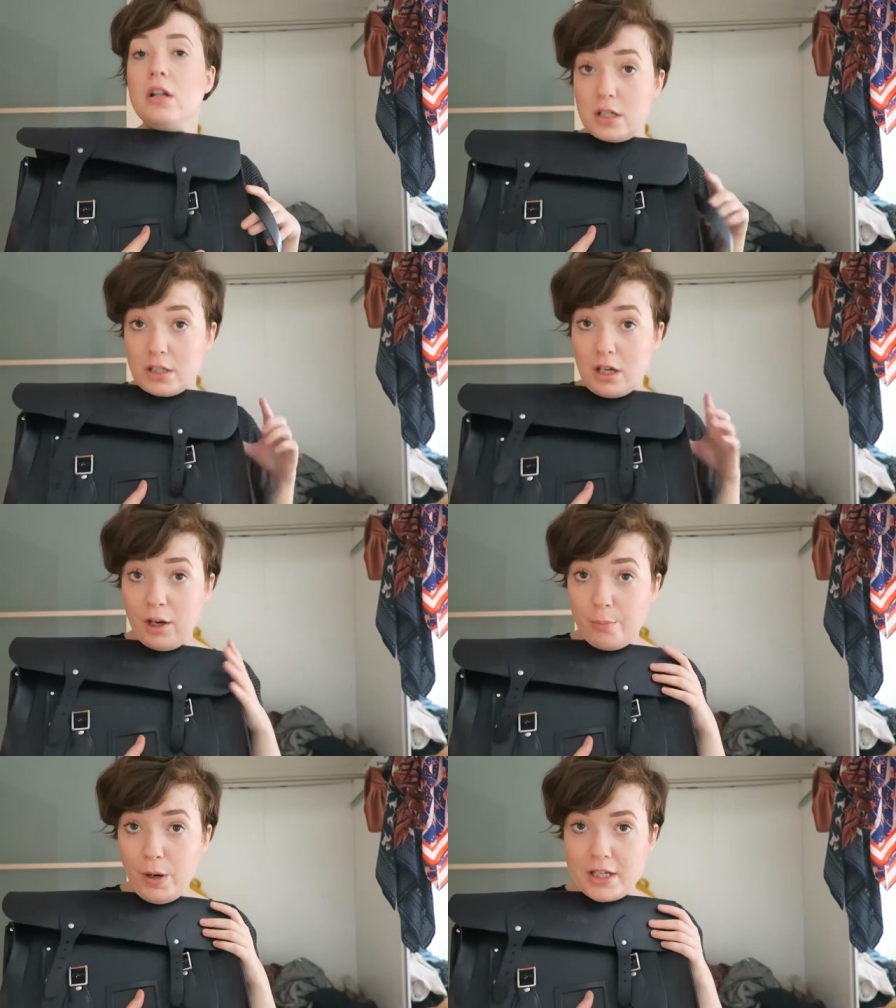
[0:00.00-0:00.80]
this
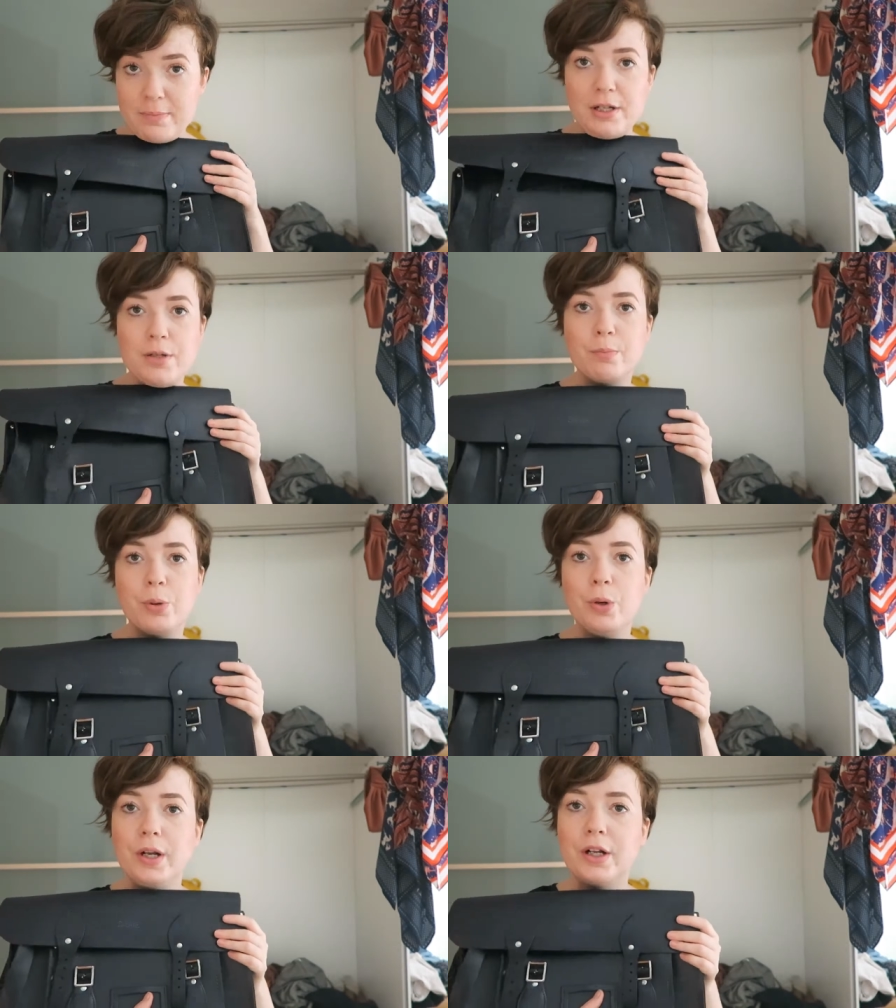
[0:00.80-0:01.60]
kind of breaks my
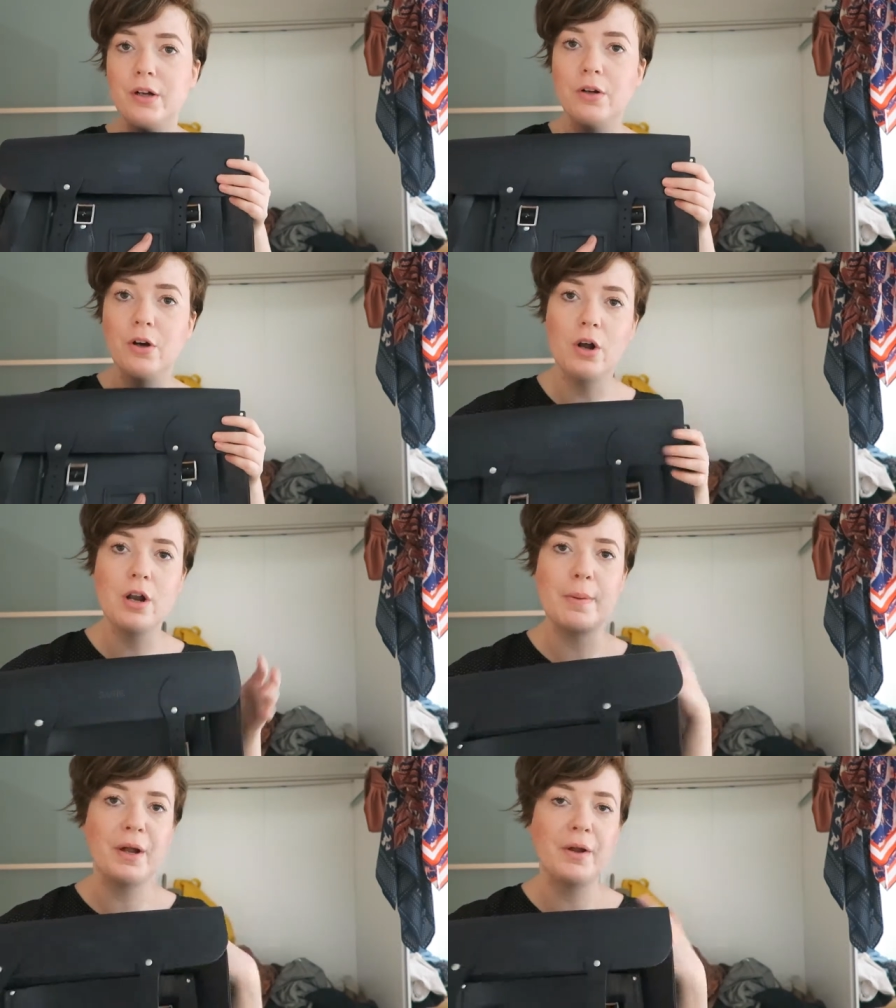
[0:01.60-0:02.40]
poor little
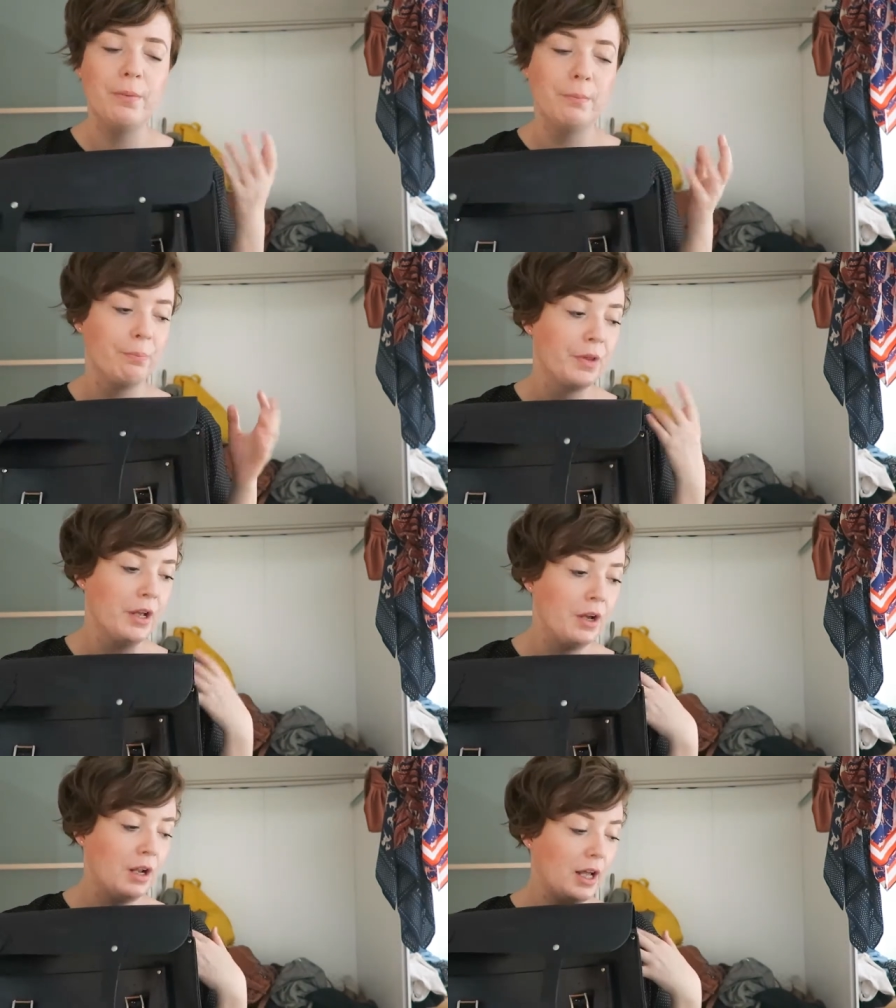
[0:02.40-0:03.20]
collarbone.
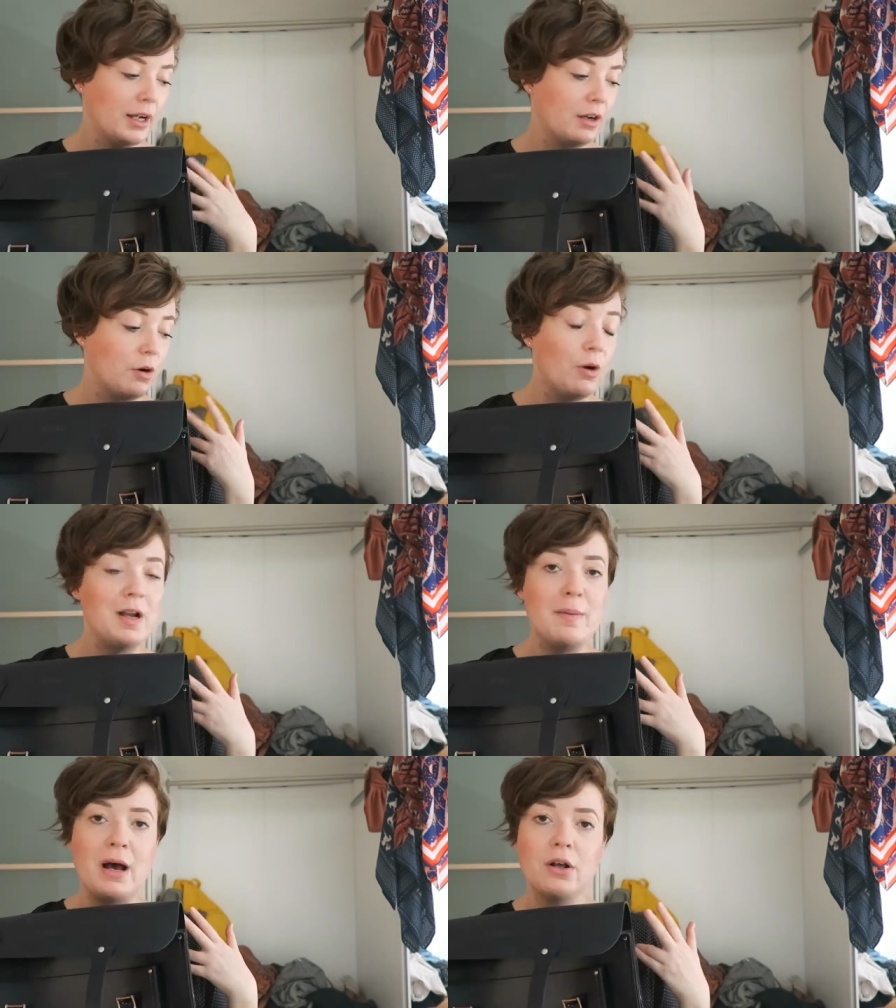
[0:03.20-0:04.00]
Like, I got a
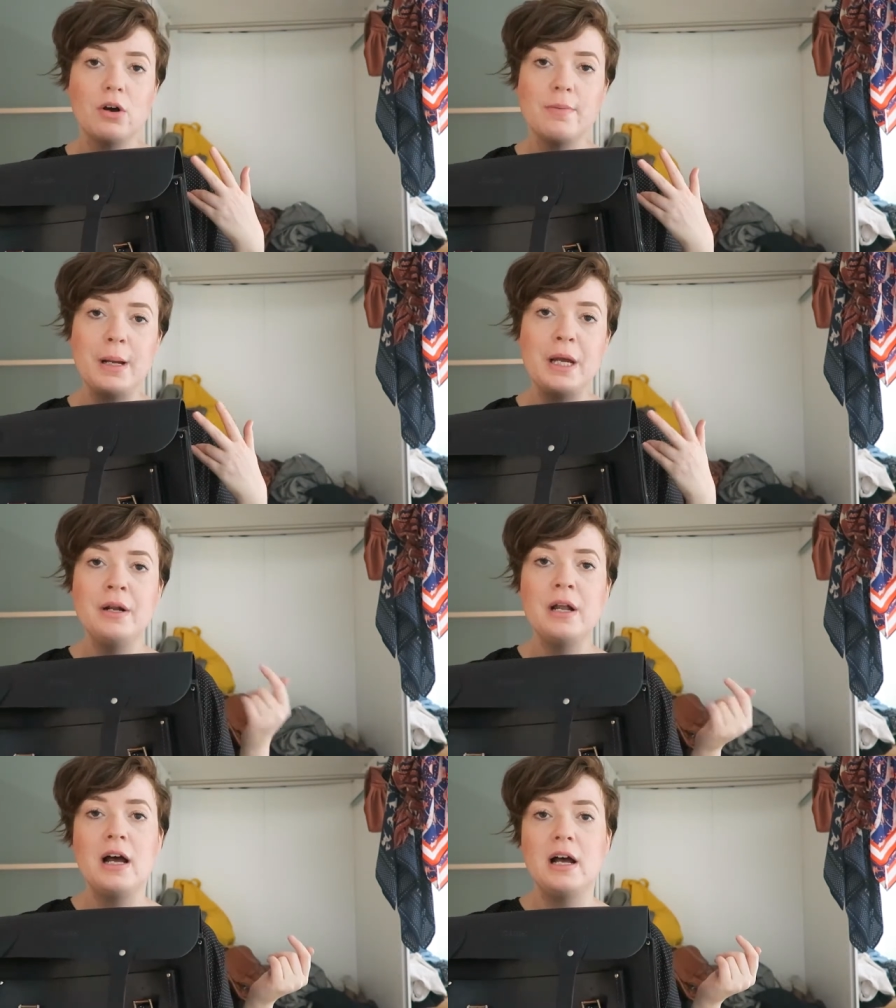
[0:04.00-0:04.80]
really bad
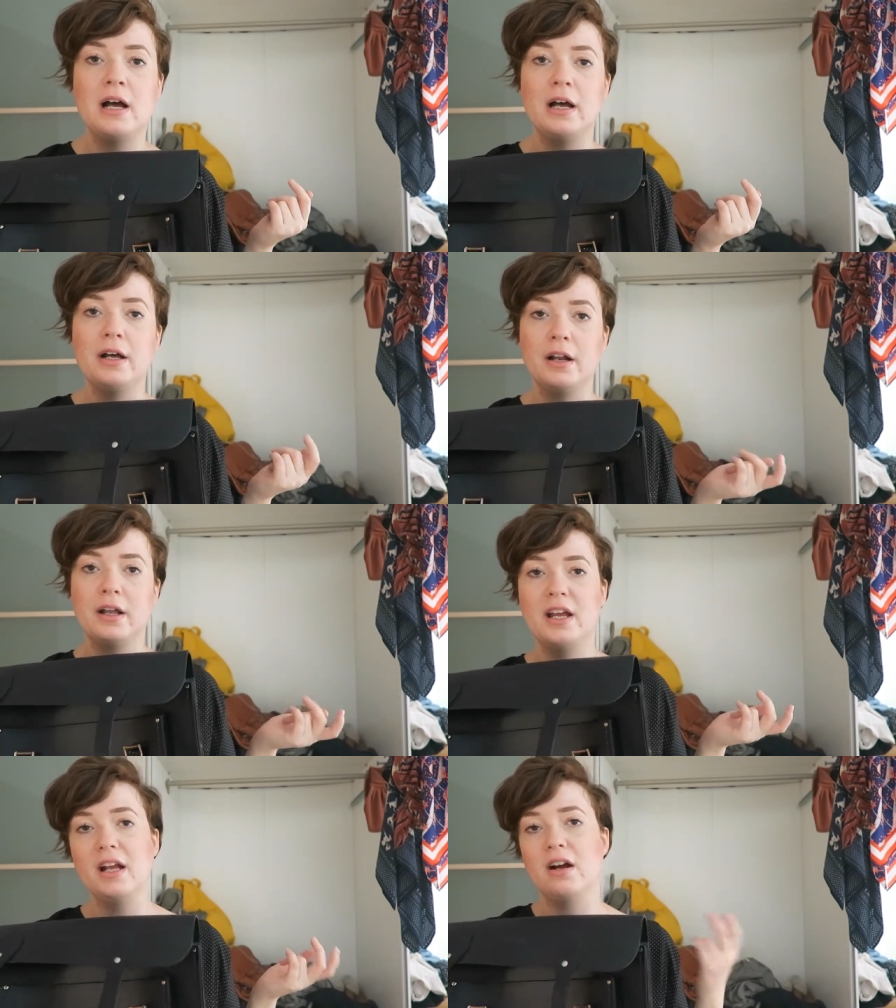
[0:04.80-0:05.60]
collarbone
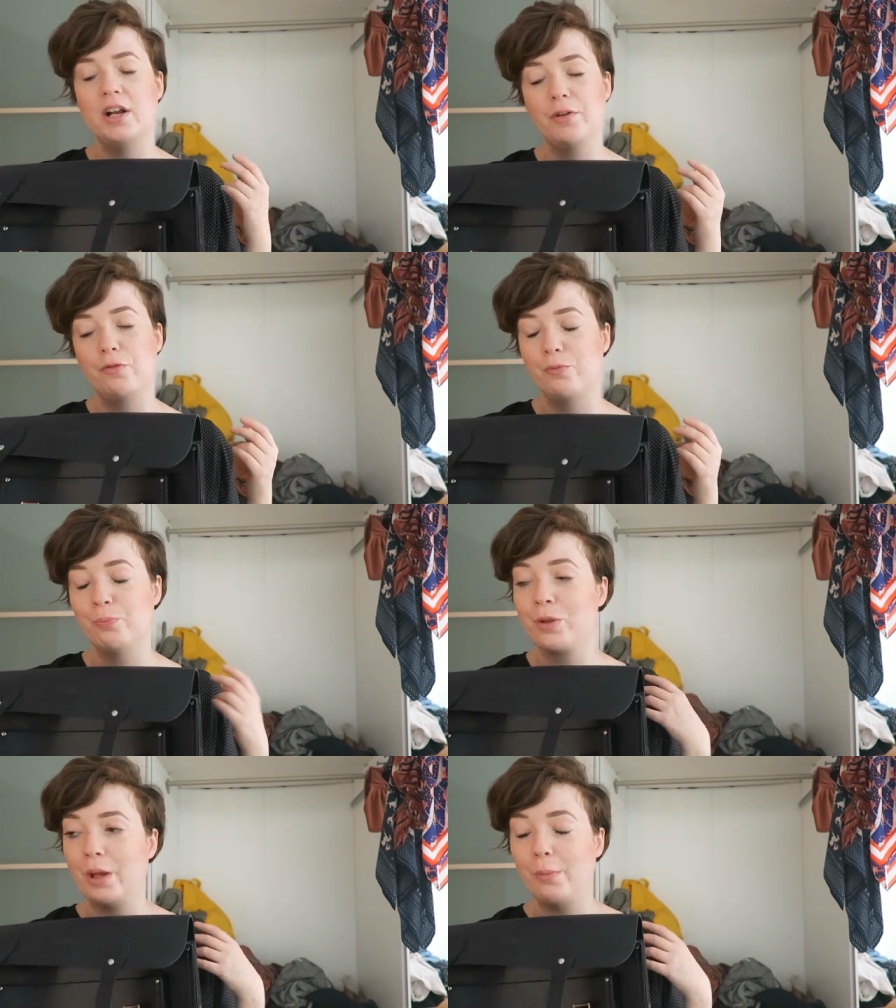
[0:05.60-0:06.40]
and it kind of
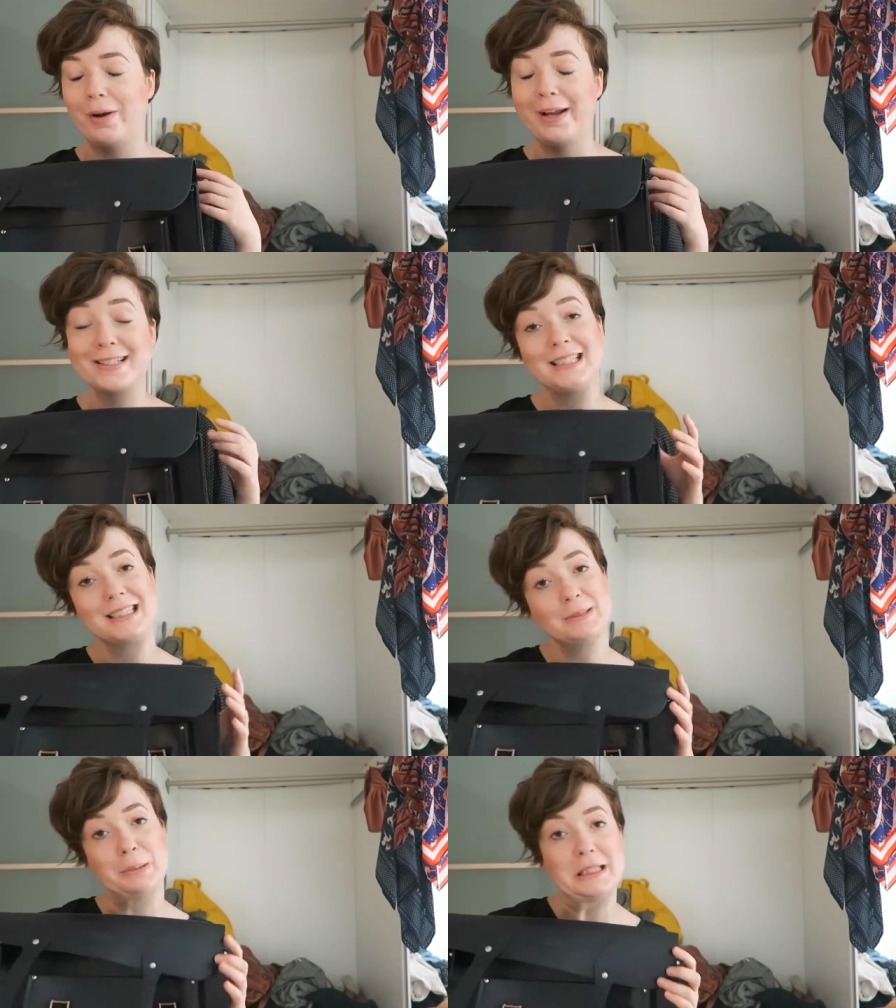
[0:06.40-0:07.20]
breaks
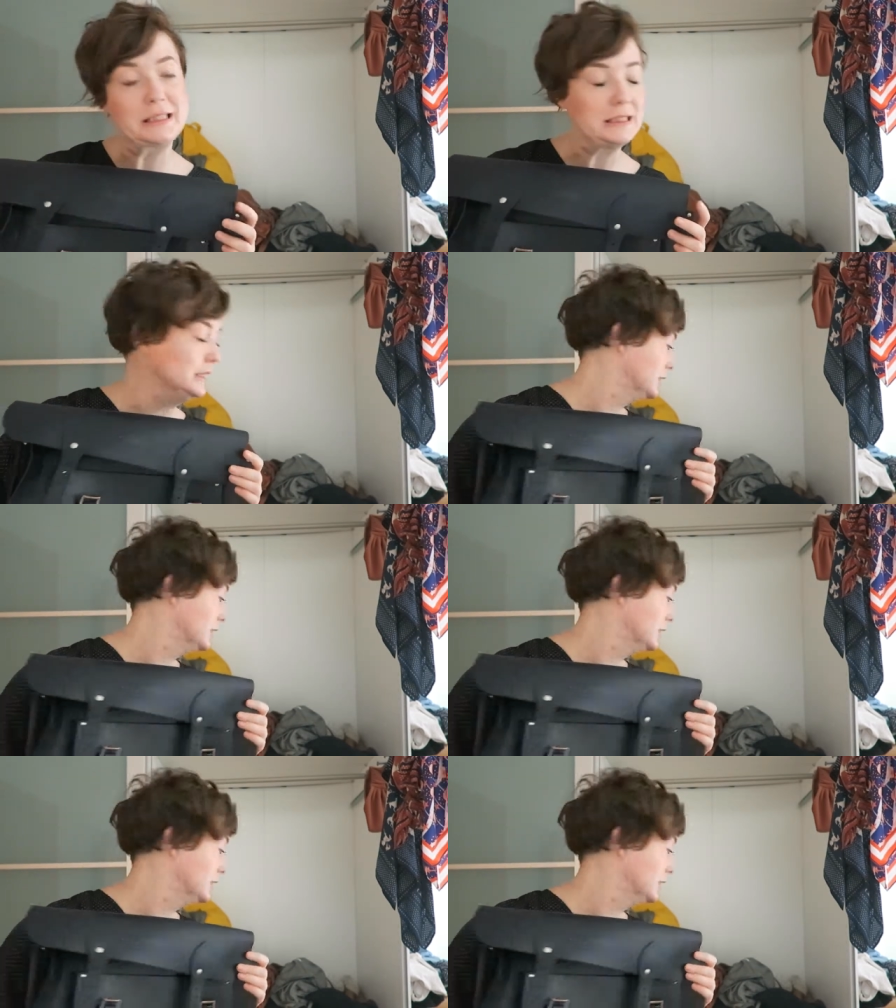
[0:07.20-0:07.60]
it a bit,